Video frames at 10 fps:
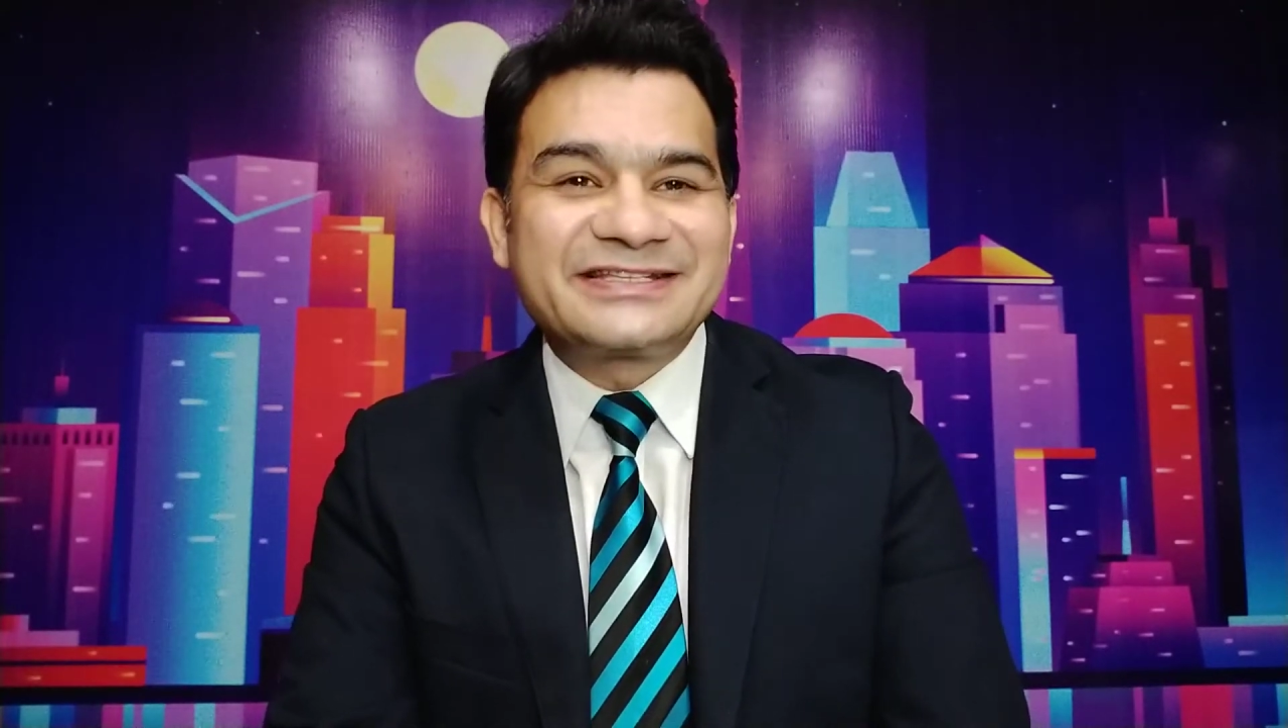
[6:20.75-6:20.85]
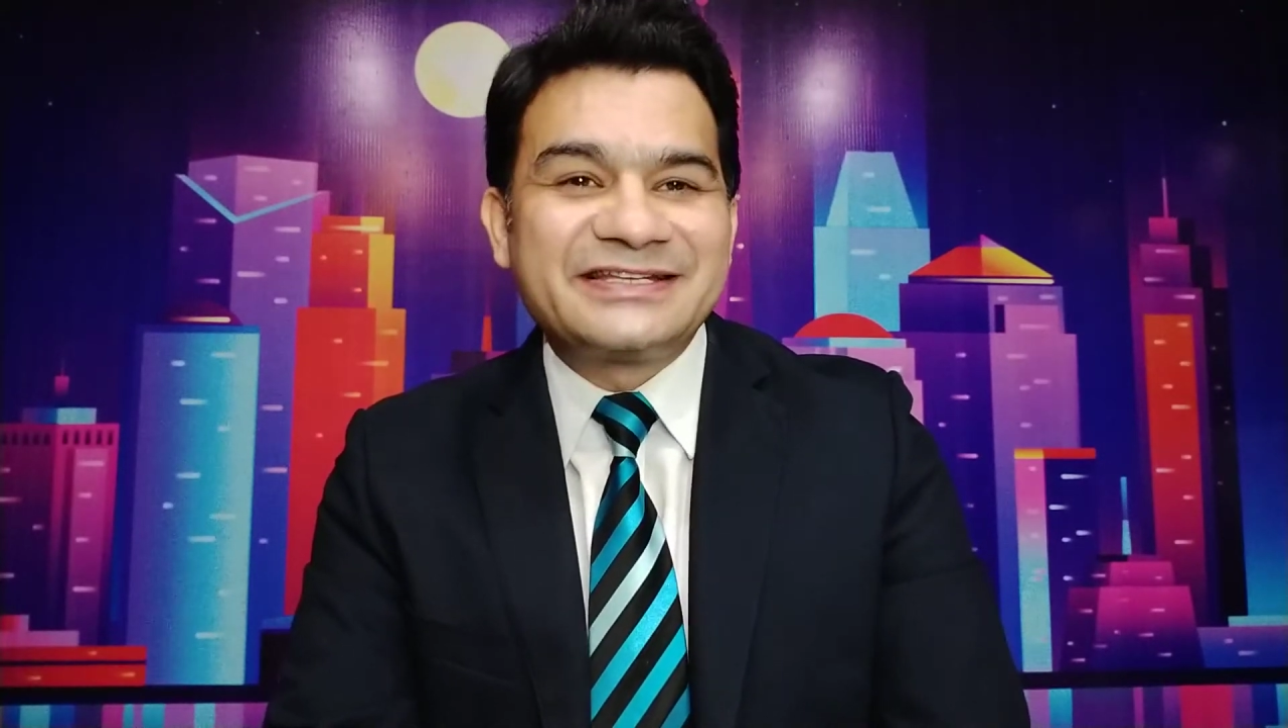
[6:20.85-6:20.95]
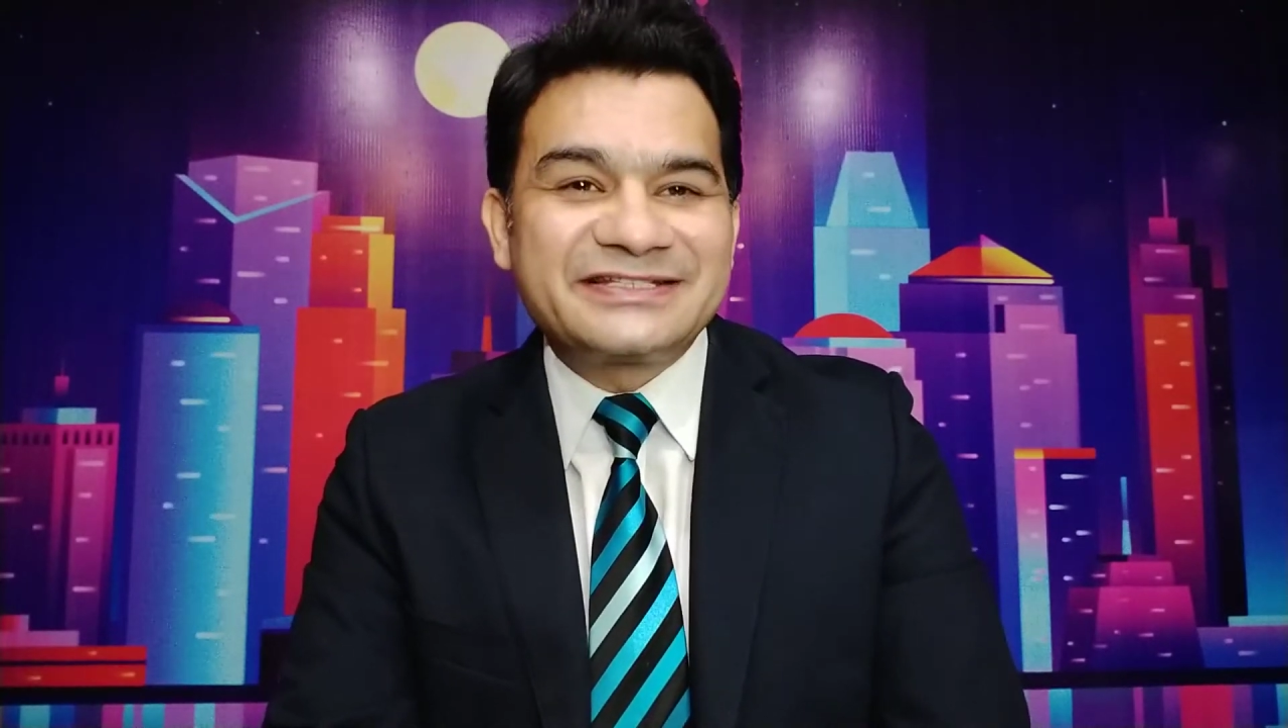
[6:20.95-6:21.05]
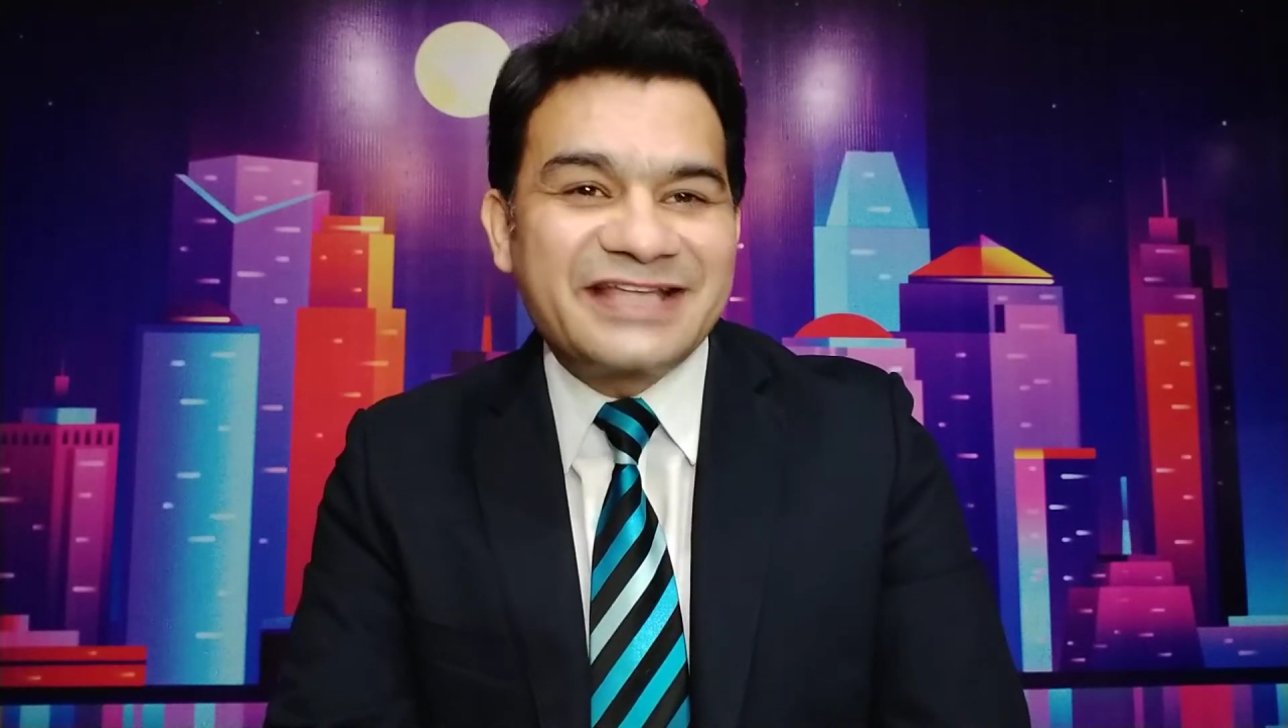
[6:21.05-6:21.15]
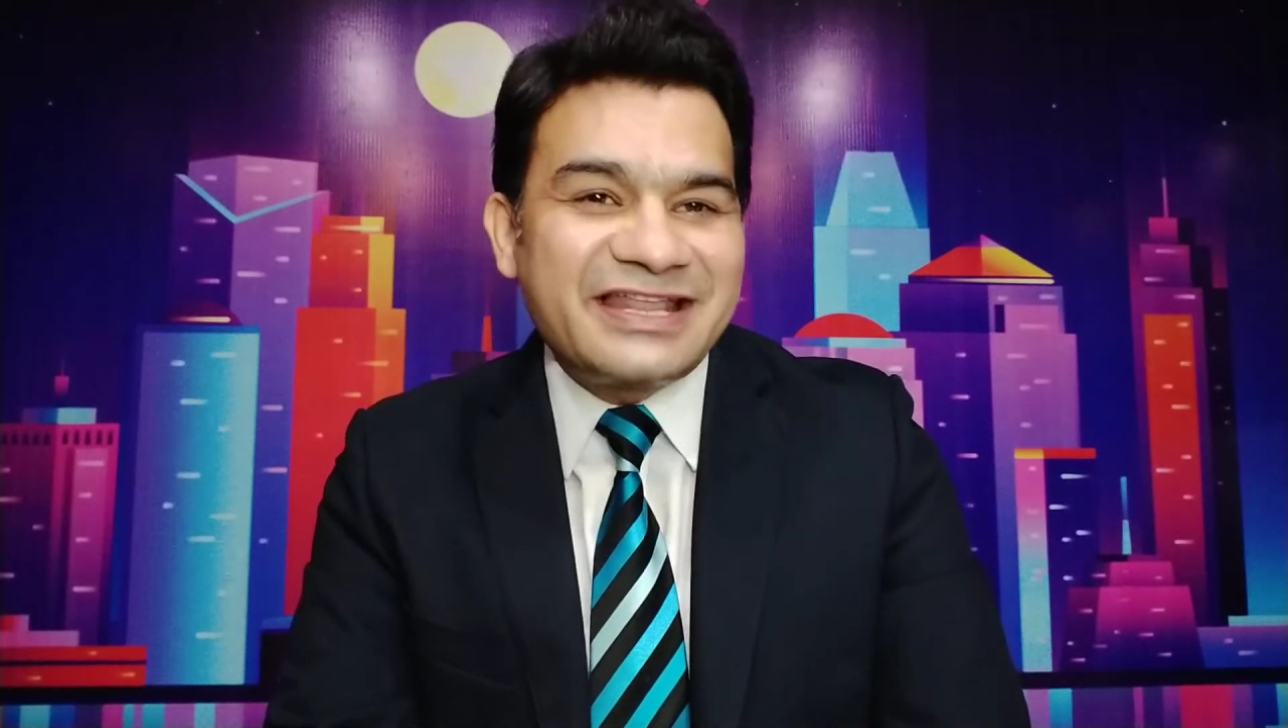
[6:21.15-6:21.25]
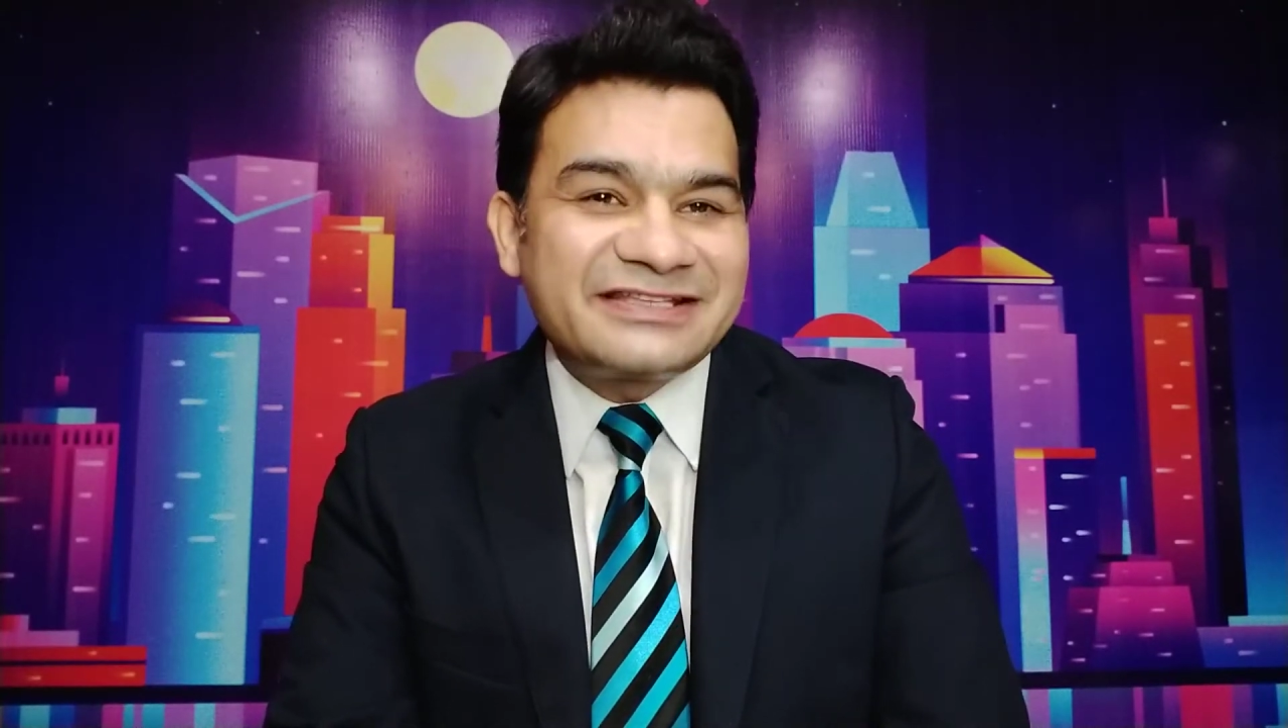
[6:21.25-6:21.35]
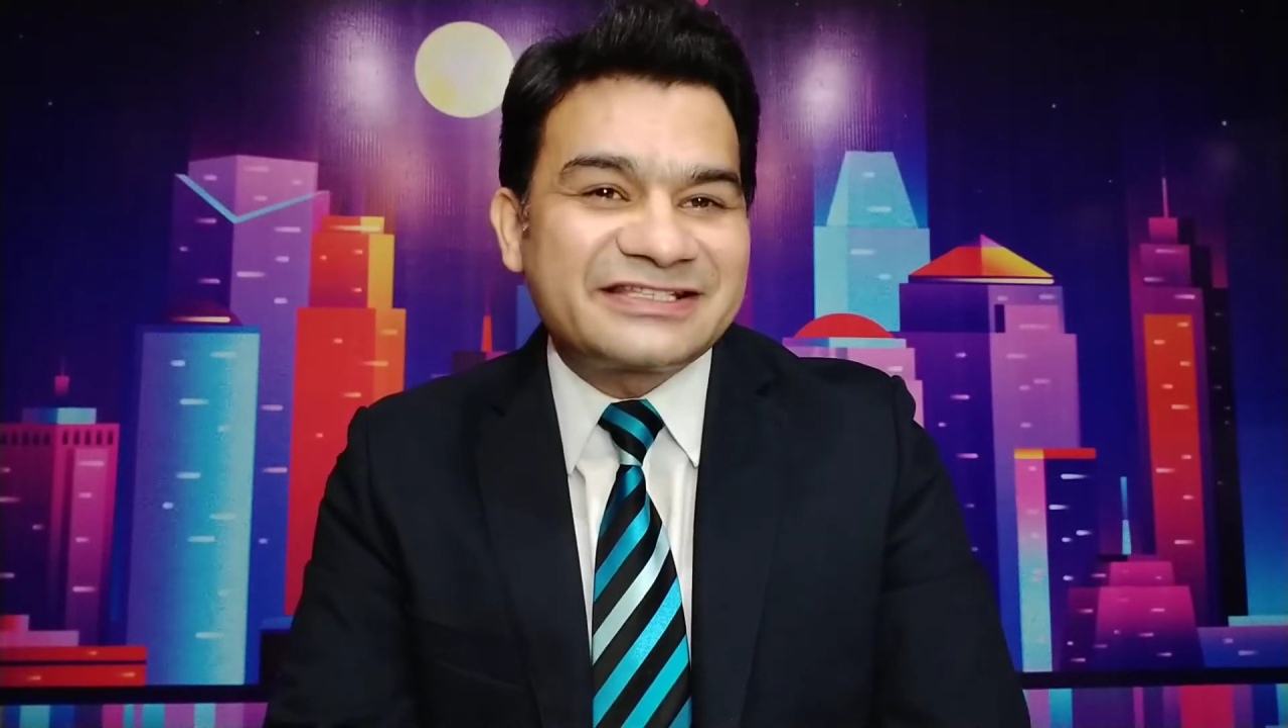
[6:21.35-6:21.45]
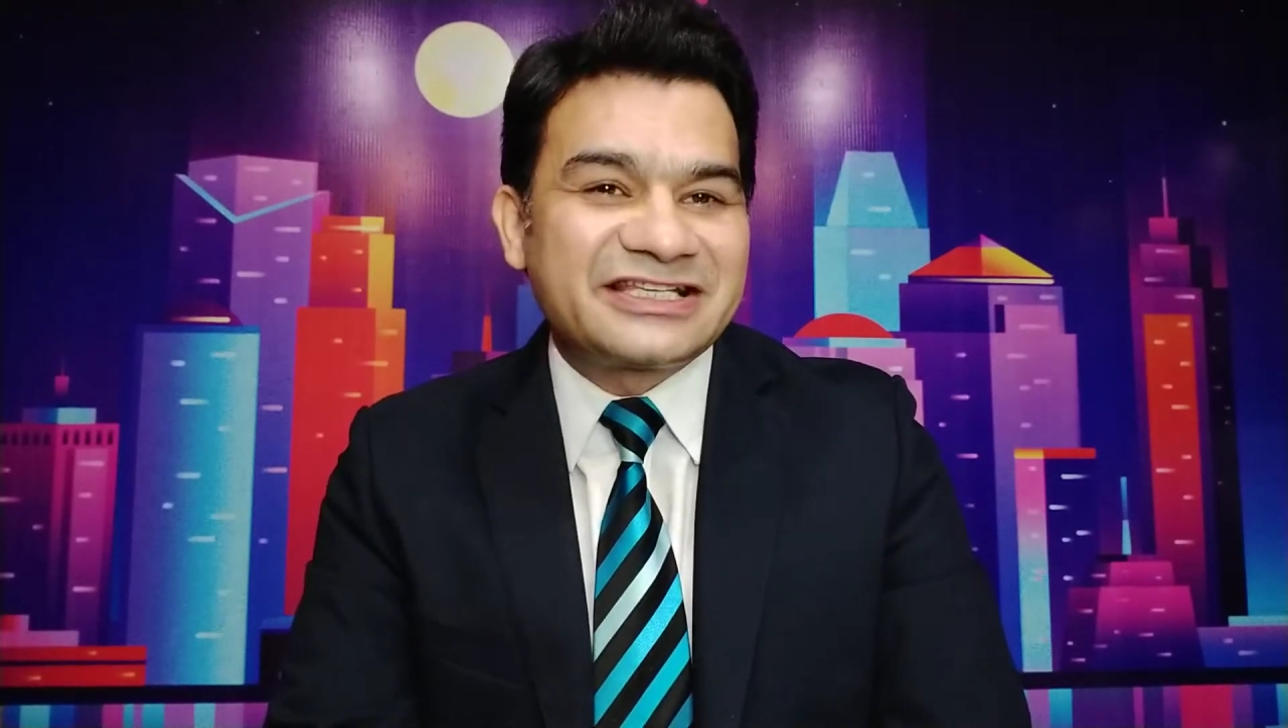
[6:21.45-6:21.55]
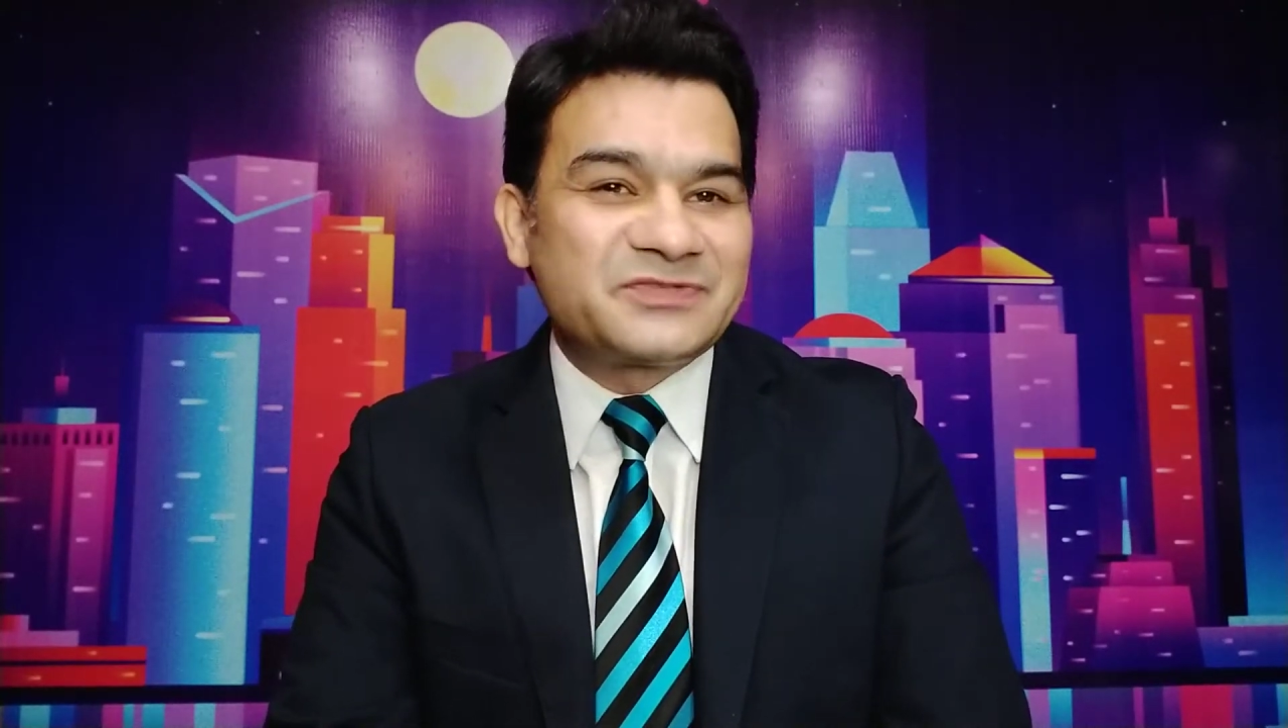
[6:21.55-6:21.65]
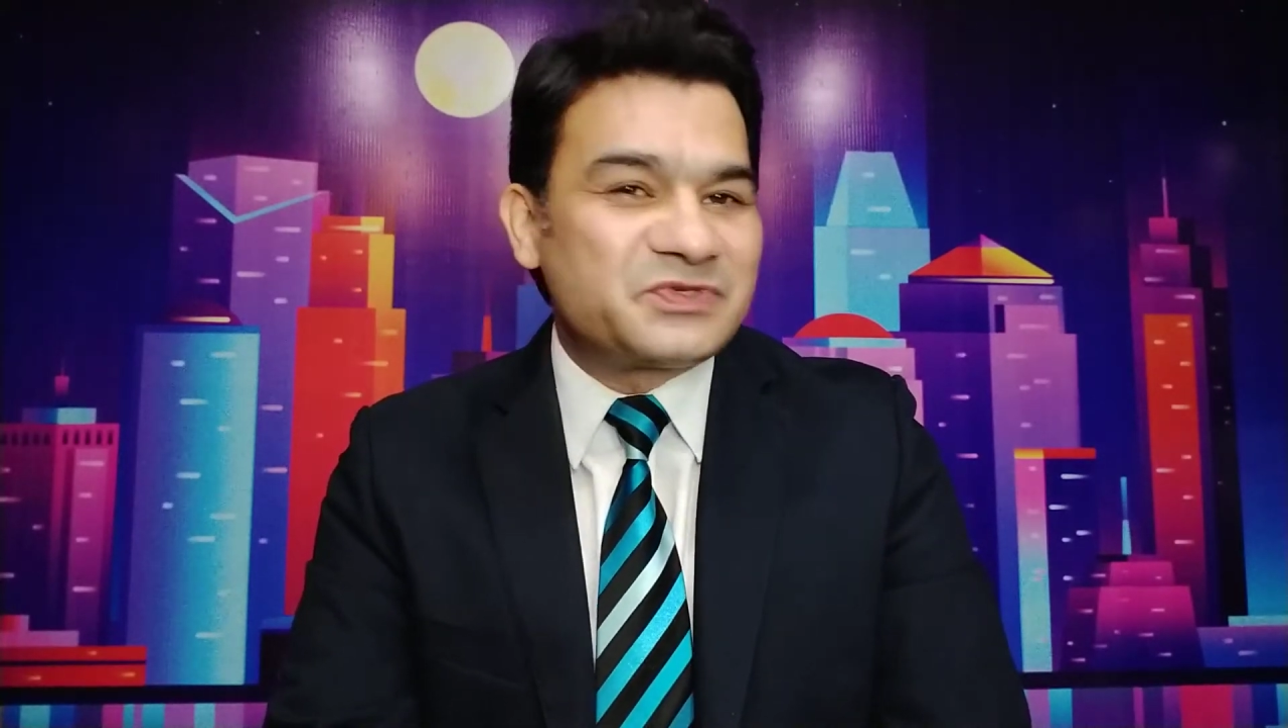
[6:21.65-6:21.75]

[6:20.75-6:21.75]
sentences